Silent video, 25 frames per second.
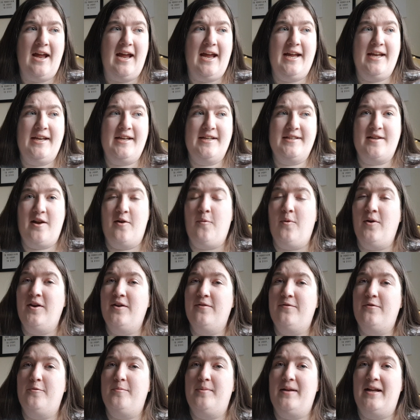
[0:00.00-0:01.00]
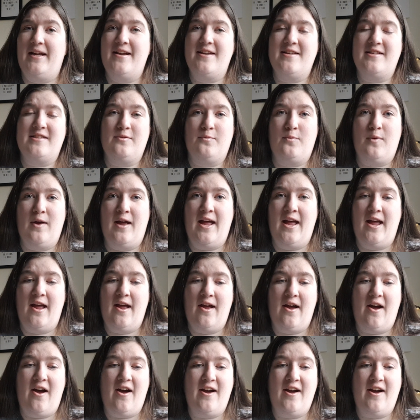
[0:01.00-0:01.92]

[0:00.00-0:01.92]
It is a wonderful place where